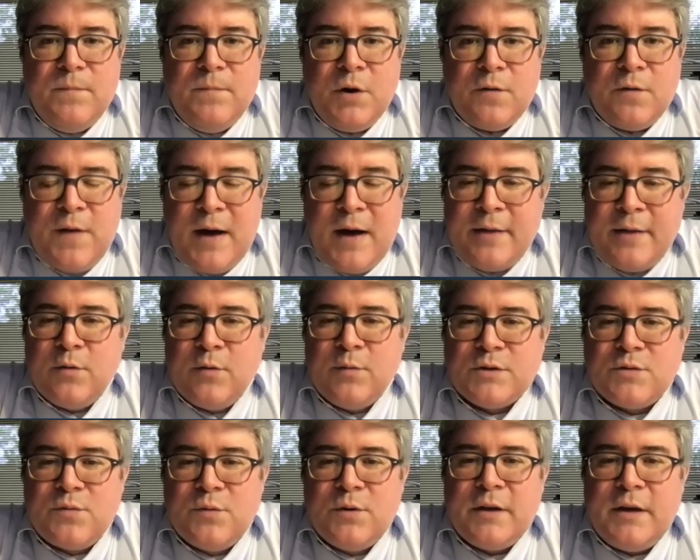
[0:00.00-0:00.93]
father
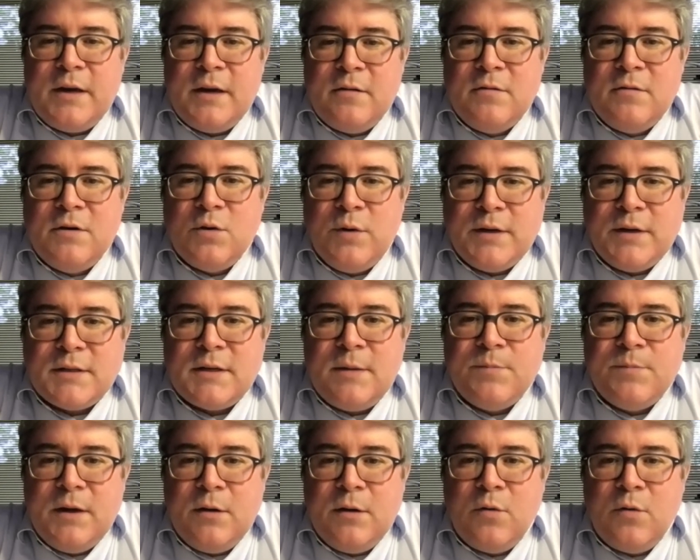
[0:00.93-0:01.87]
was really doing
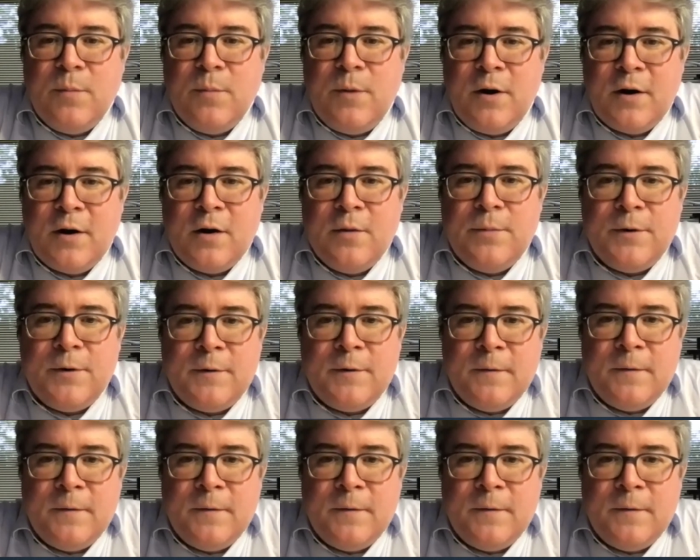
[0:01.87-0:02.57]
something remarkable?